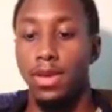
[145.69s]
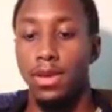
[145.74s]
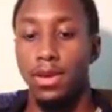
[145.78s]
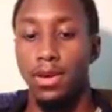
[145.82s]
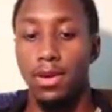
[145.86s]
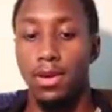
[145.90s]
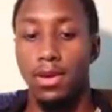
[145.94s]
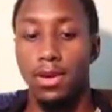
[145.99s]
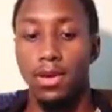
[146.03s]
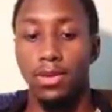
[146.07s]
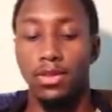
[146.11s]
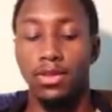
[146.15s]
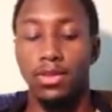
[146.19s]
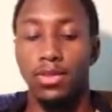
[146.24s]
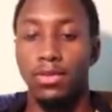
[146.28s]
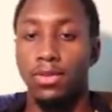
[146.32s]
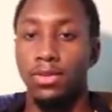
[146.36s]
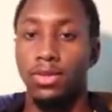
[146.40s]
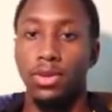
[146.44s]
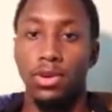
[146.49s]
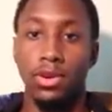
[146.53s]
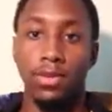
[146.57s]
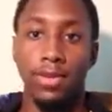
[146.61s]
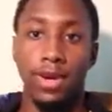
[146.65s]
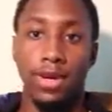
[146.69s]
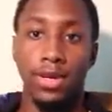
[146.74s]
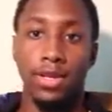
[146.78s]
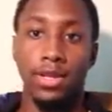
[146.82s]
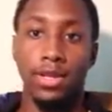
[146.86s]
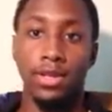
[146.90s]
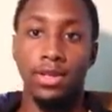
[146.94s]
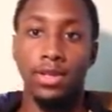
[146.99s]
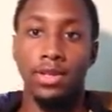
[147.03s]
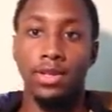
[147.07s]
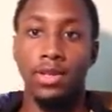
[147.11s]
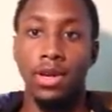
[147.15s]
Uh, told, told him I
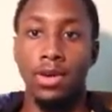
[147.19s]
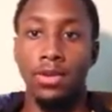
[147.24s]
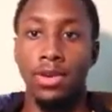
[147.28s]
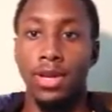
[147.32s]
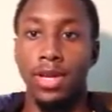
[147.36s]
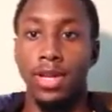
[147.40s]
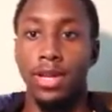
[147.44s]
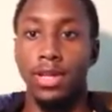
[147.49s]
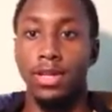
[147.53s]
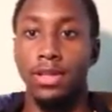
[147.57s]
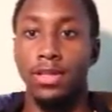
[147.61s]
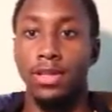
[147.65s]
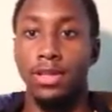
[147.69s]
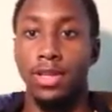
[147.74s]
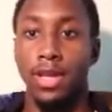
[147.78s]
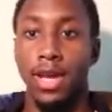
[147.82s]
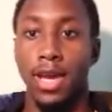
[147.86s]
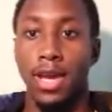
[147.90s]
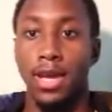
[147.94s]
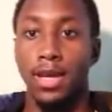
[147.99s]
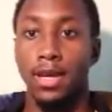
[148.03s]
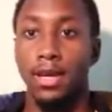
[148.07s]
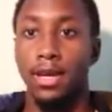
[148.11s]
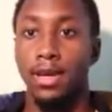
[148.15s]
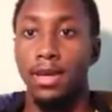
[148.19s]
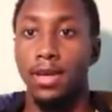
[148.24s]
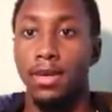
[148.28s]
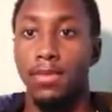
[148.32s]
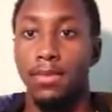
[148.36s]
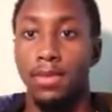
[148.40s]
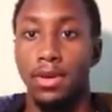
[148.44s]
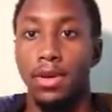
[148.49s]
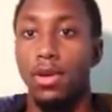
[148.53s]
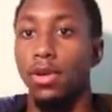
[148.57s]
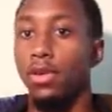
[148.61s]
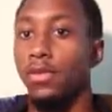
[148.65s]
couldn't donate it today,
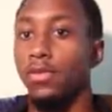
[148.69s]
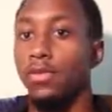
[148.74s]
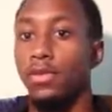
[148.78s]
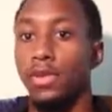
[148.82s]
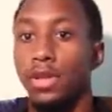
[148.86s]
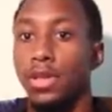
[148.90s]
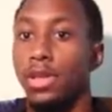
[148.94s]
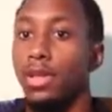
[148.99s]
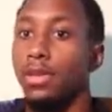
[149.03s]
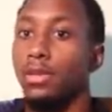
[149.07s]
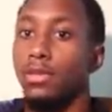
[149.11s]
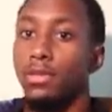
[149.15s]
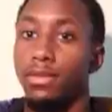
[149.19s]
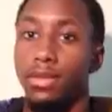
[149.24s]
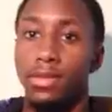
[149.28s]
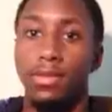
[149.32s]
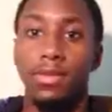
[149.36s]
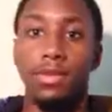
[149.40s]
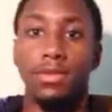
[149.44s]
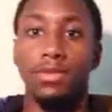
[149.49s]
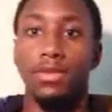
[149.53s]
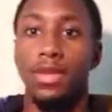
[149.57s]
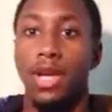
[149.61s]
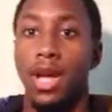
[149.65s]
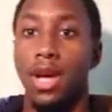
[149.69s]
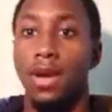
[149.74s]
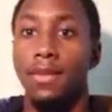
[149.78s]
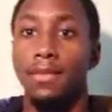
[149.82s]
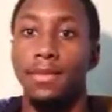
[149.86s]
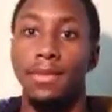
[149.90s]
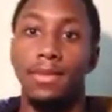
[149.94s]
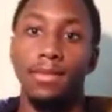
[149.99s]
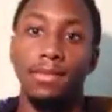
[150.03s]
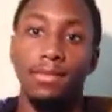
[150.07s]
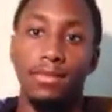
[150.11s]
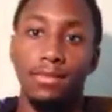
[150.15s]
but hopefully some other
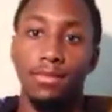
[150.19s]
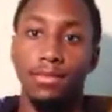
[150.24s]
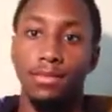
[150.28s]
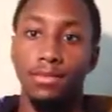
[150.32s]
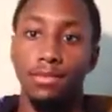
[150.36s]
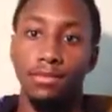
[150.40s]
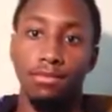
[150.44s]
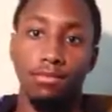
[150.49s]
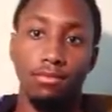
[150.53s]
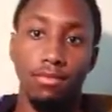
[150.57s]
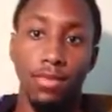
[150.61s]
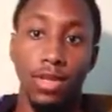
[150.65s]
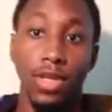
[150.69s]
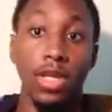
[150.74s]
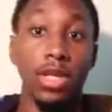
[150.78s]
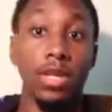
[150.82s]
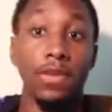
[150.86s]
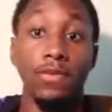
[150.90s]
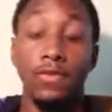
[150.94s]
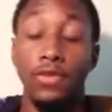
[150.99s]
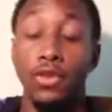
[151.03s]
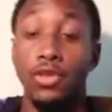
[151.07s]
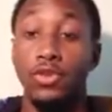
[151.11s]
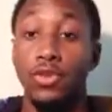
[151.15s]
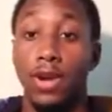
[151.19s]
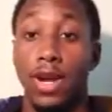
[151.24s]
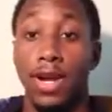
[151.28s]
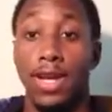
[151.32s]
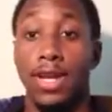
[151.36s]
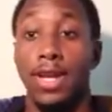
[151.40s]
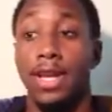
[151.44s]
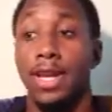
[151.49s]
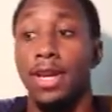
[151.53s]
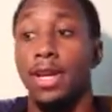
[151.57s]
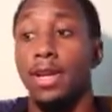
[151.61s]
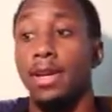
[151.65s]
time in the future I
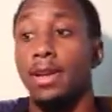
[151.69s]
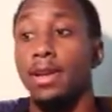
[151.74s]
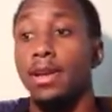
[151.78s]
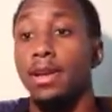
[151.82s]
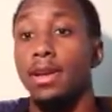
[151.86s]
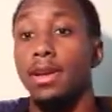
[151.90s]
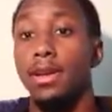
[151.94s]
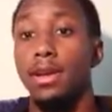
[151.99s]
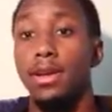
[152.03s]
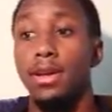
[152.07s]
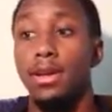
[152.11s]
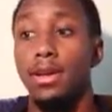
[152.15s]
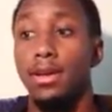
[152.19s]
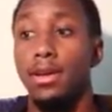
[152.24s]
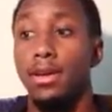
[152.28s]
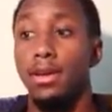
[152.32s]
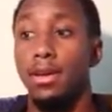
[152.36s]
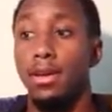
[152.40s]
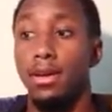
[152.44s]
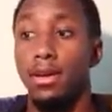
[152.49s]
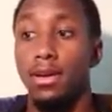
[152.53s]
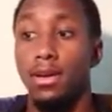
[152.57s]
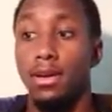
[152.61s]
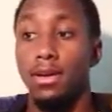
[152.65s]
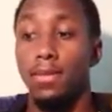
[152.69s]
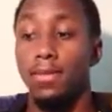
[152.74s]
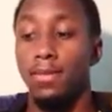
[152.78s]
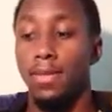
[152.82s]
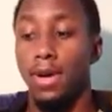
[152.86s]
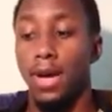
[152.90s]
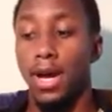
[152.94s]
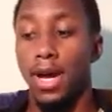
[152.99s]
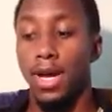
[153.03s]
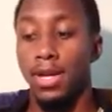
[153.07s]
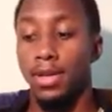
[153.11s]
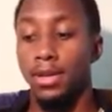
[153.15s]
can. Um,
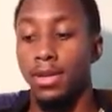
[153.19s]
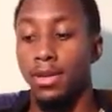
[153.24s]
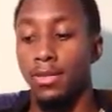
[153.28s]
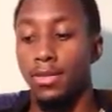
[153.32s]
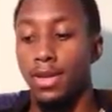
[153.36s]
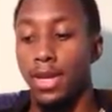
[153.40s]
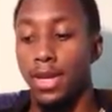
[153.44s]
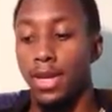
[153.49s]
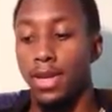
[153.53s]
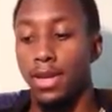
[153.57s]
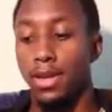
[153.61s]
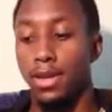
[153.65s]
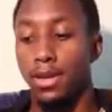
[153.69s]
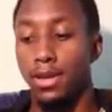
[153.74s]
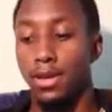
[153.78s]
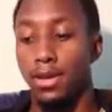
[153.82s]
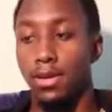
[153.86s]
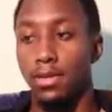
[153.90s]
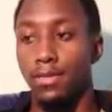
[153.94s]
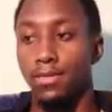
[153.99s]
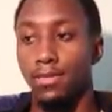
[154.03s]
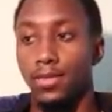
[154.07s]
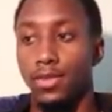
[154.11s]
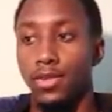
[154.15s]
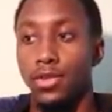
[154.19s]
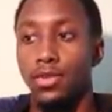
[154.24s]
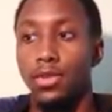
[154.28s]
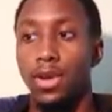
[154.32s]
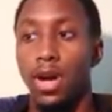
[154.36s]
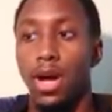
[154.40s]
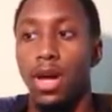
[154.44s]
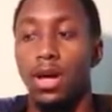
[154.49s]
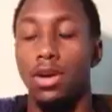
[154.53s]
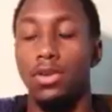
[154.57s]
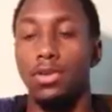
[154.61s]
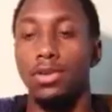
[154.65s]
I donated um, two
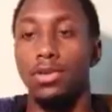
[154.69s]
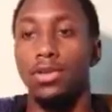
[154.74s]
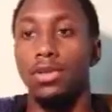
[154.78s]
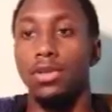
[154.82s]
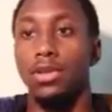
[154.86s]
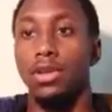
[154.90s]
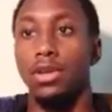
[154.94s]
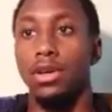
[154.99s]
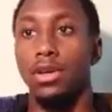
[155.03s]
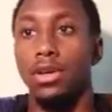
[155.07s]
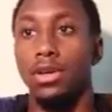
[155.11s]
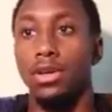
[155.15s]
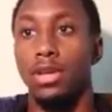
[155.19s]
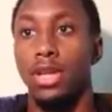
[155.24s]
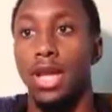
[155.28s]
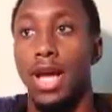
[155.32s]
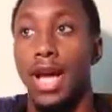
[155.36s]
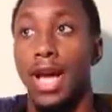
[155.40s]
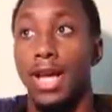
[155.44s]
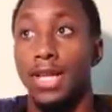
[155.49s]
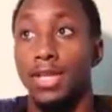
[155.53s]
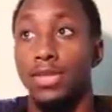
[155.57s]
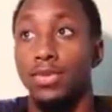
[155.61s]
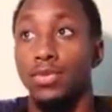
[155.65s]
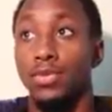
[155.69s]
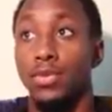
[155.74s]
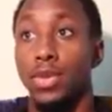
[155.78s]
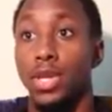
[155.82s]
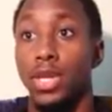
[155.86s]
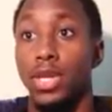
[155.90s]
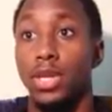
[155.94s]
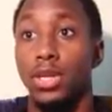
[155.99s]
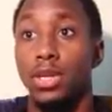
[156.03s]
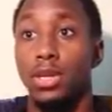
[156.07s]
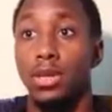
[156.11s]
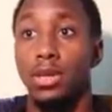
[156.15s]
dollars uh, last
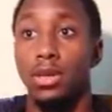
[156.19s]
week.